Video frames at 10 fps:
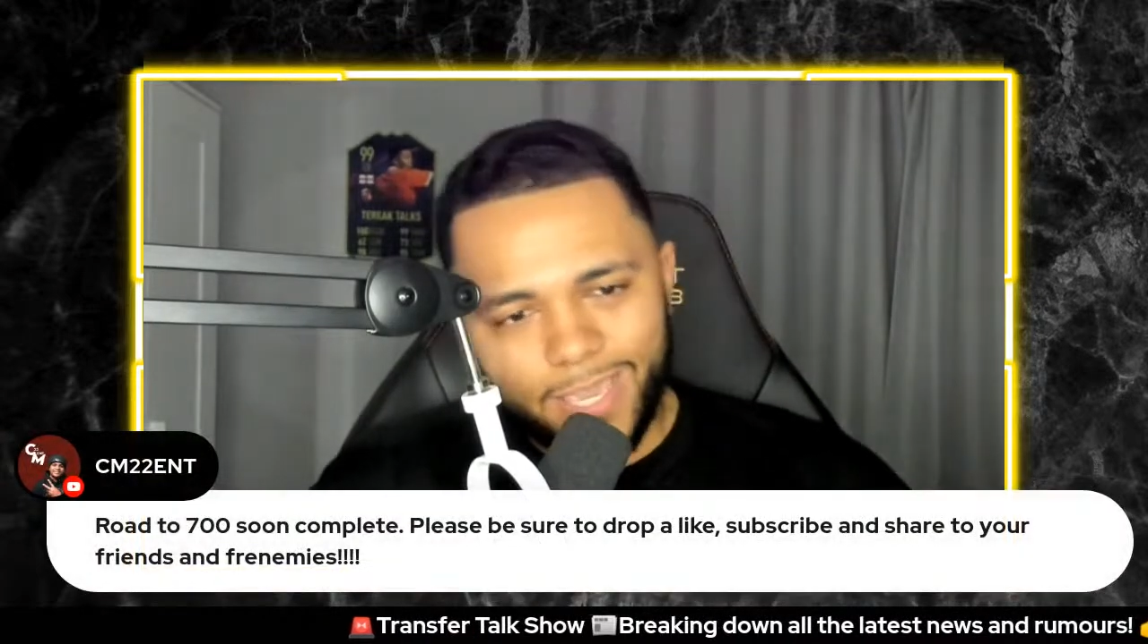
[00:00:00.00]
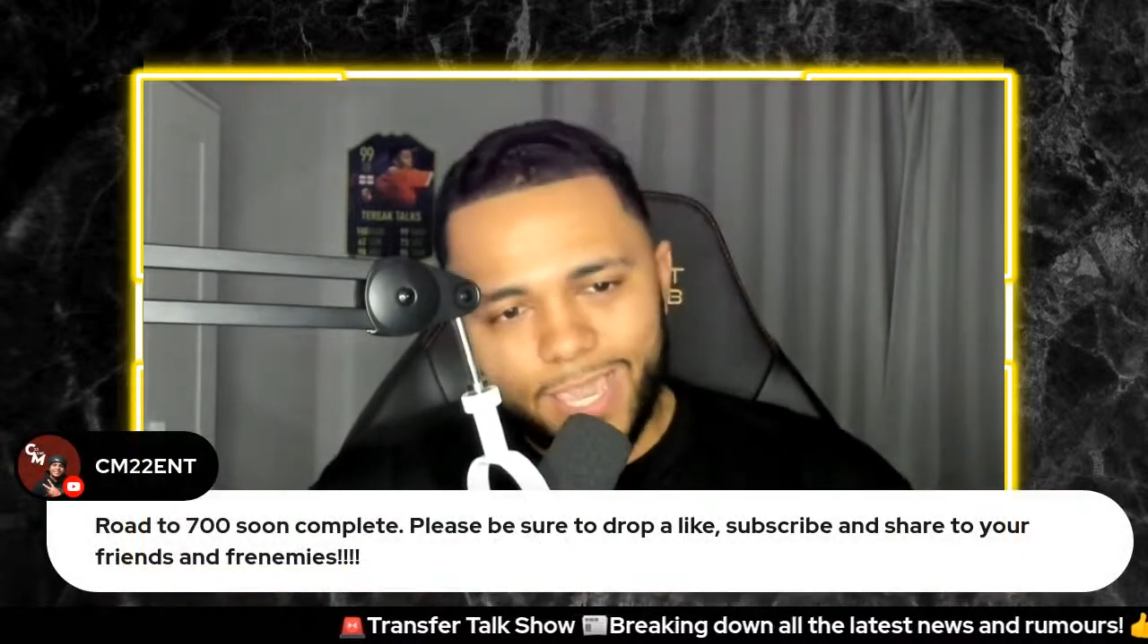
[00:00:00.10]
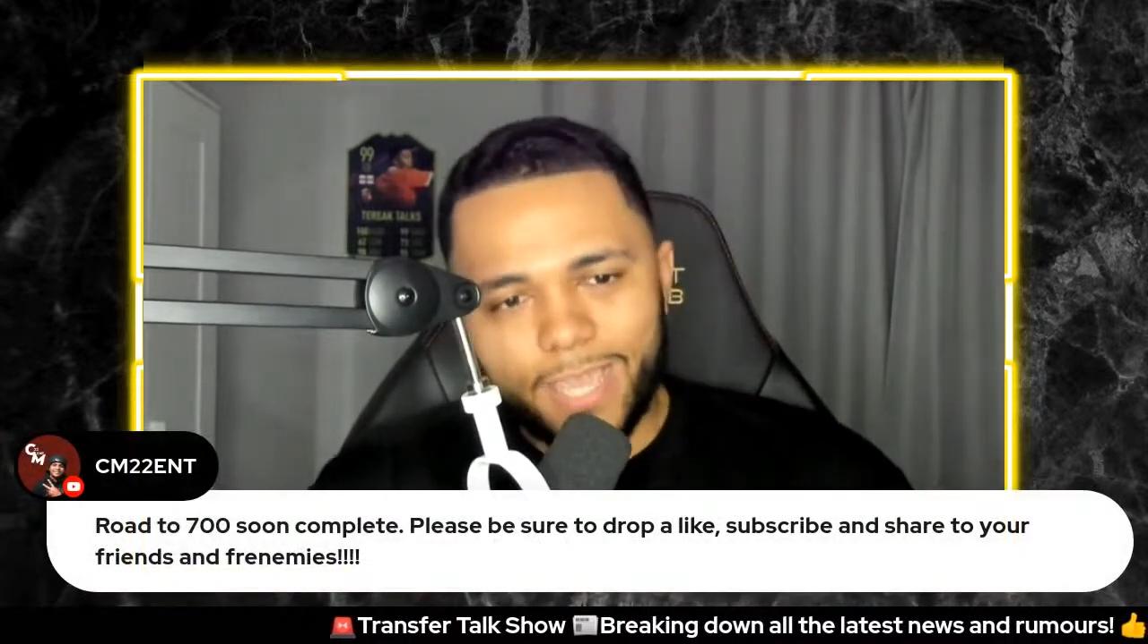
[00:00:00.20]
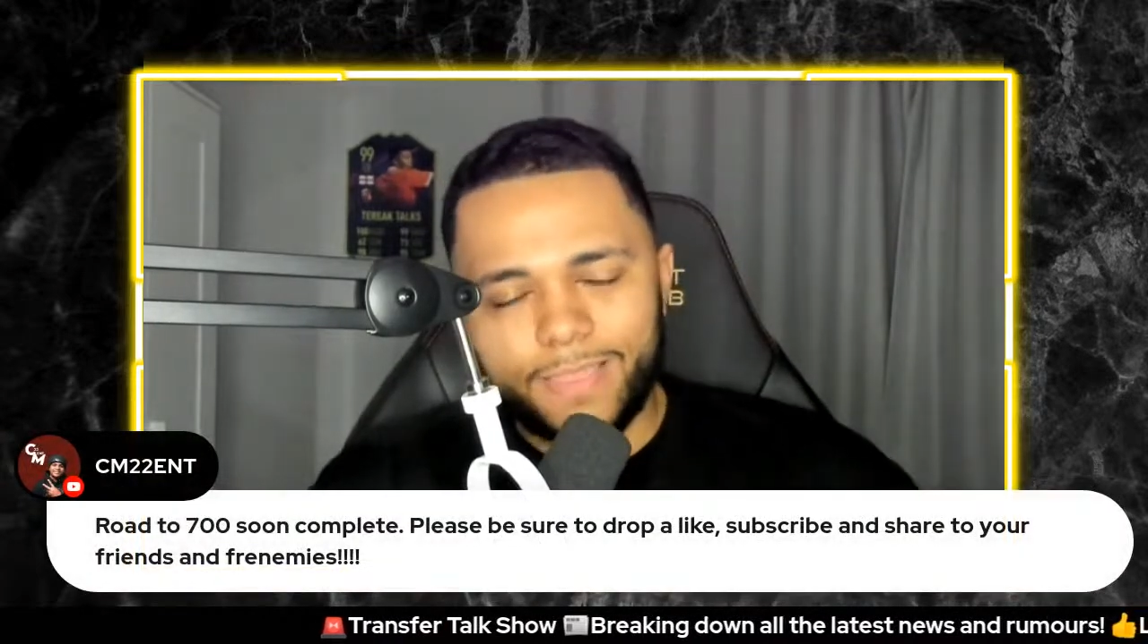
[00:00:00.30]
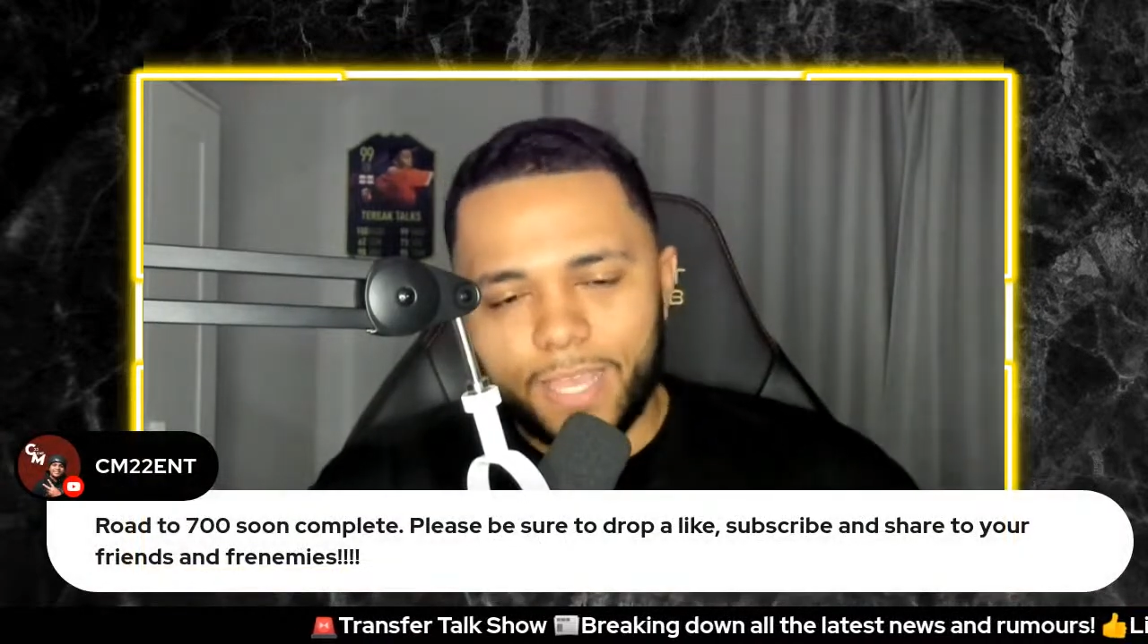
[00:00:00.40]

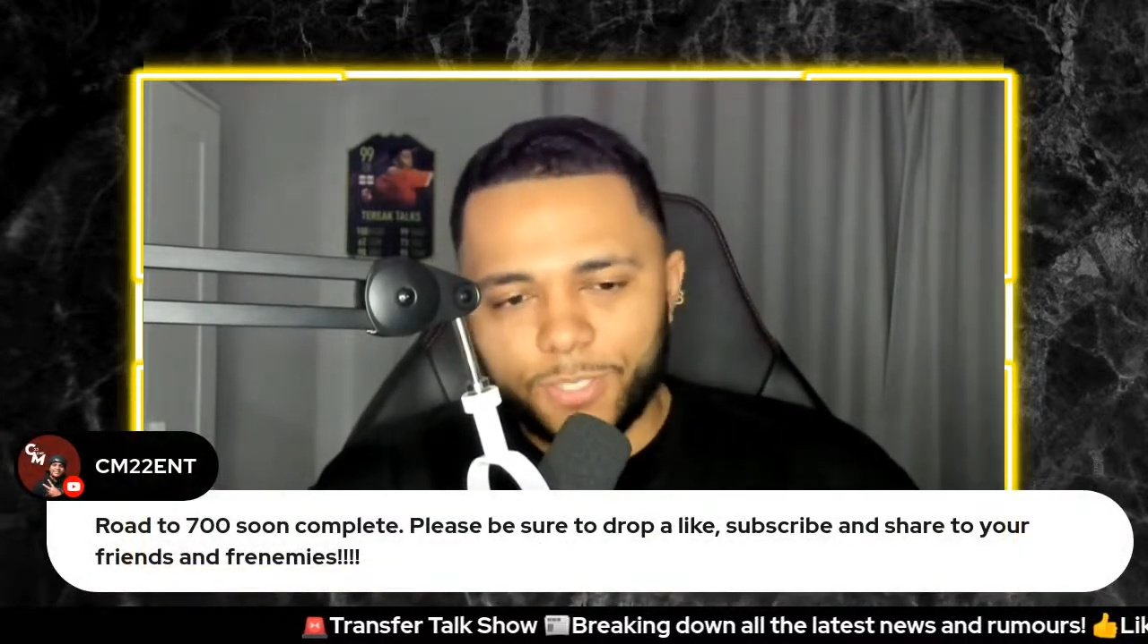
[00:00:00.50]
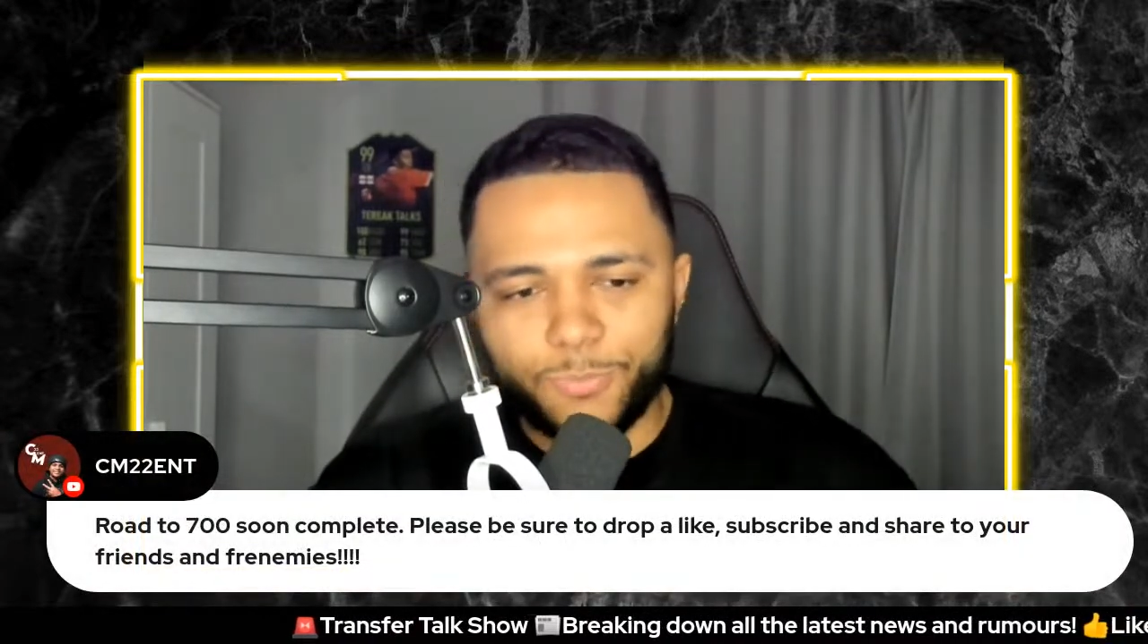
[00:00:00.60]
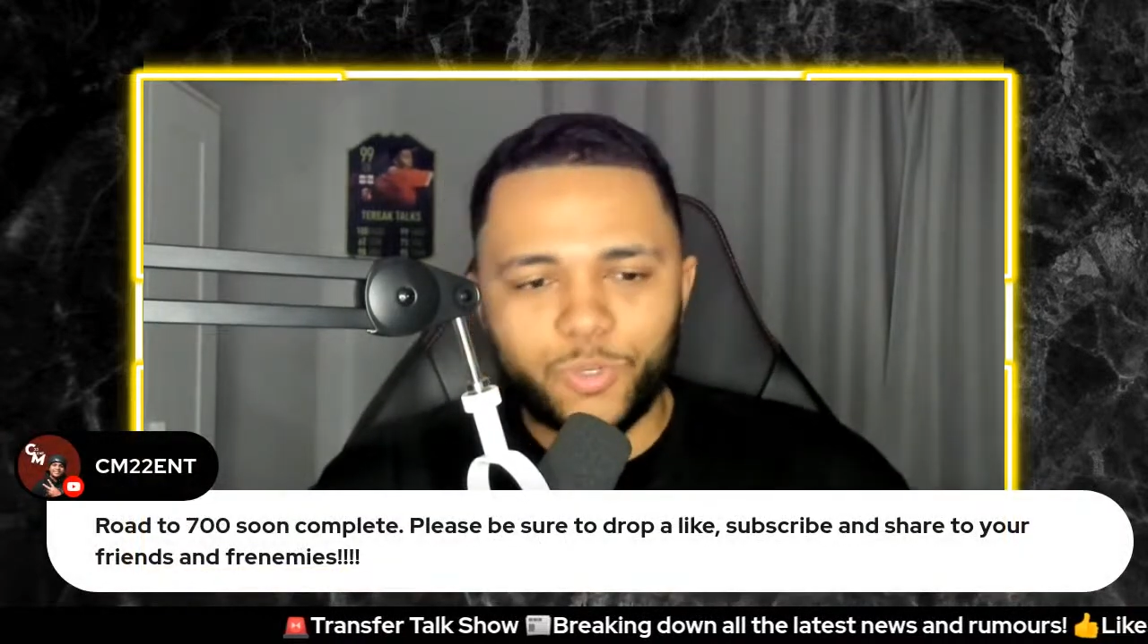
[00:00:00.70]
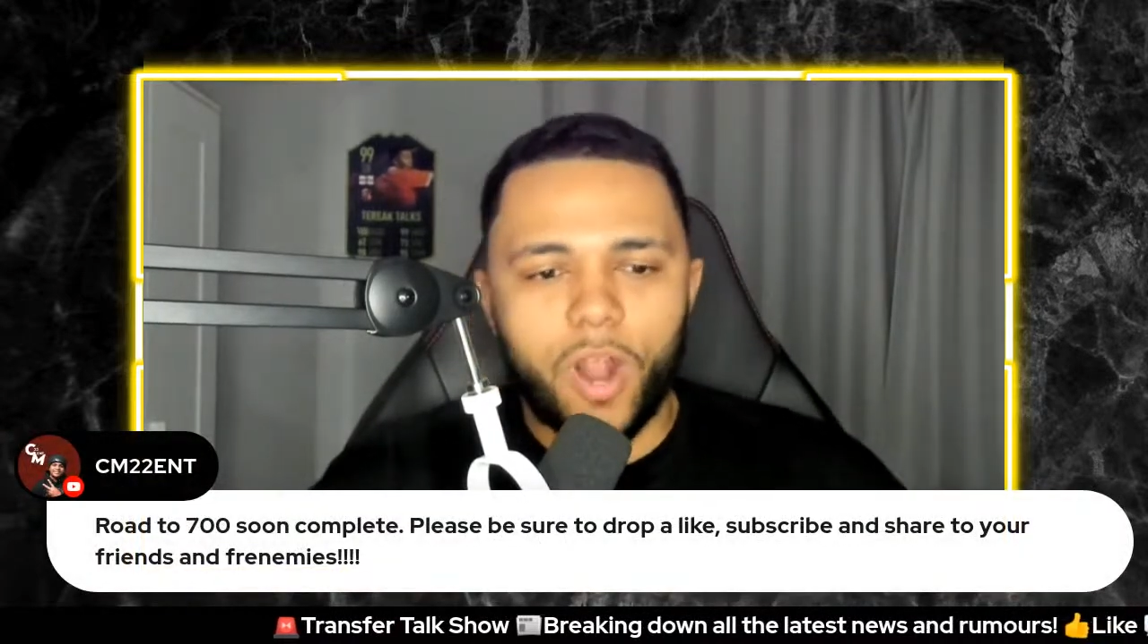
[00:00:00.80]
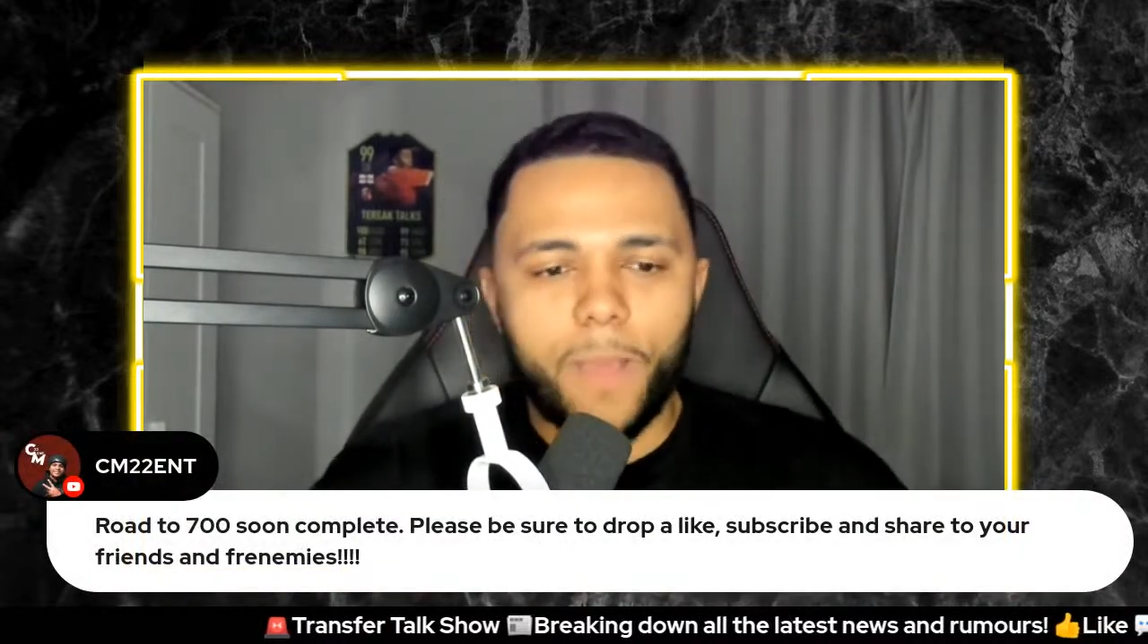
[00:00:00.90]
hit that
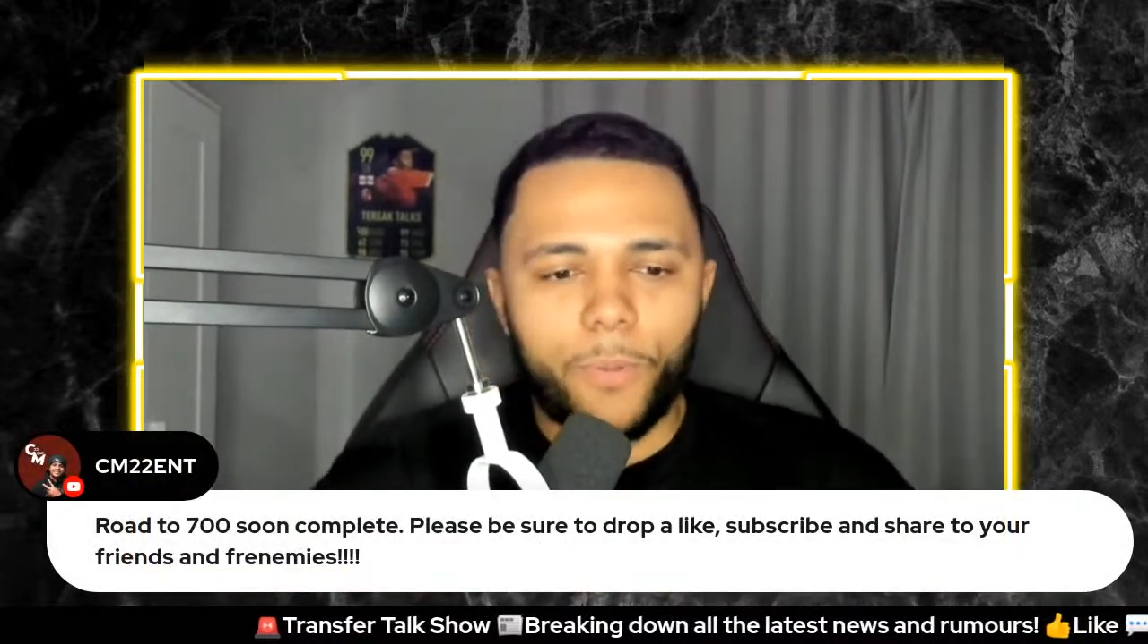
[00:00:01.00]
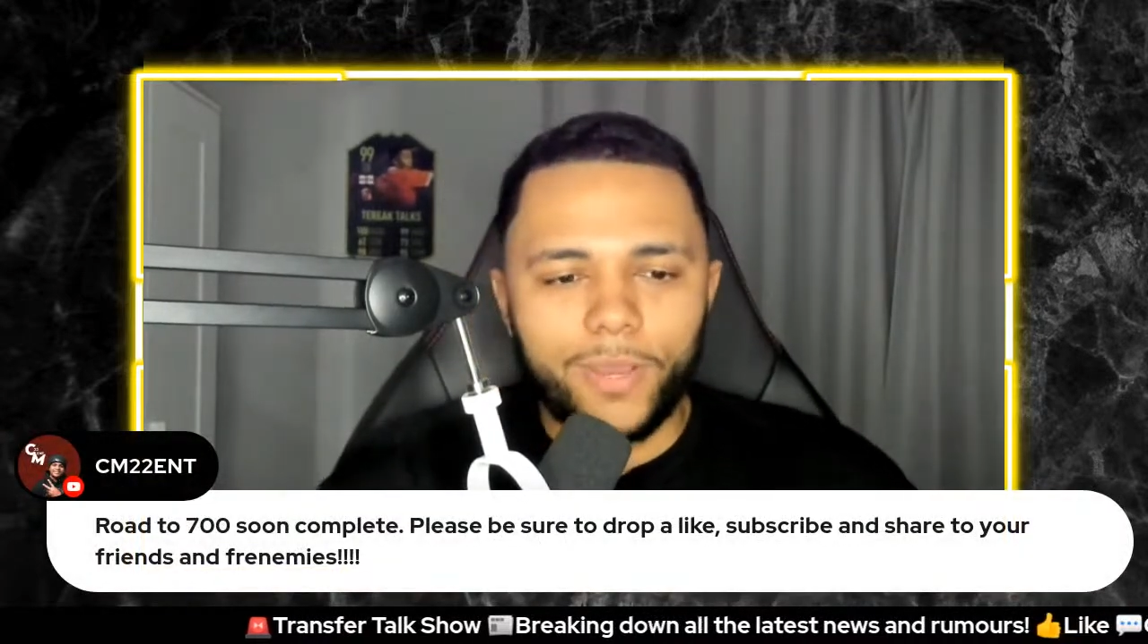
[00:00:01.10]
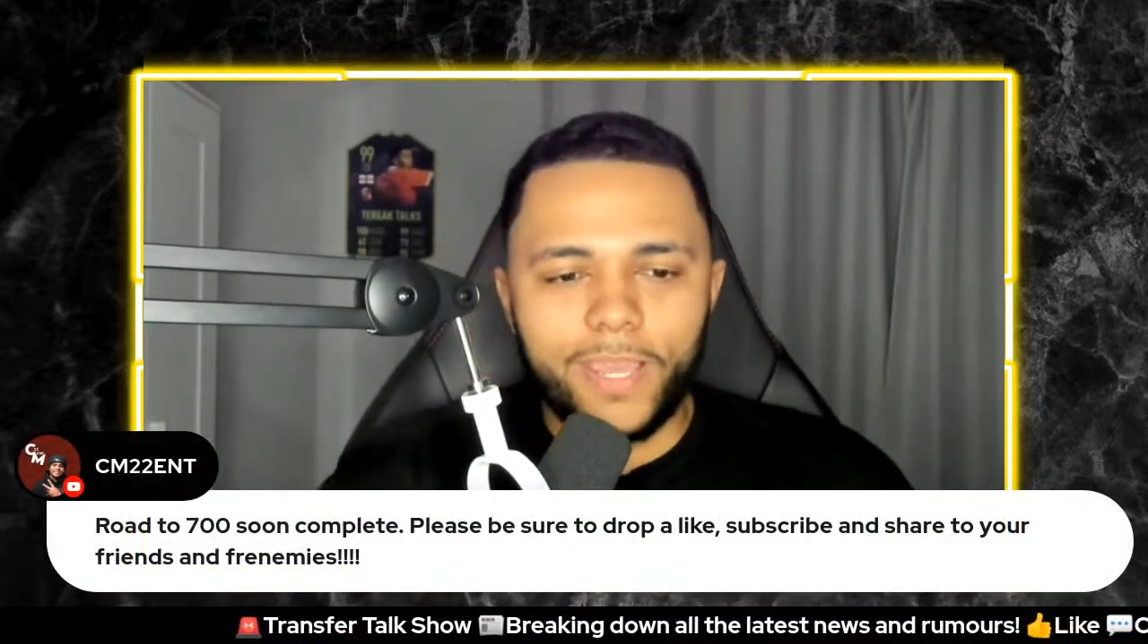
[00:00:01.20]
subscribe button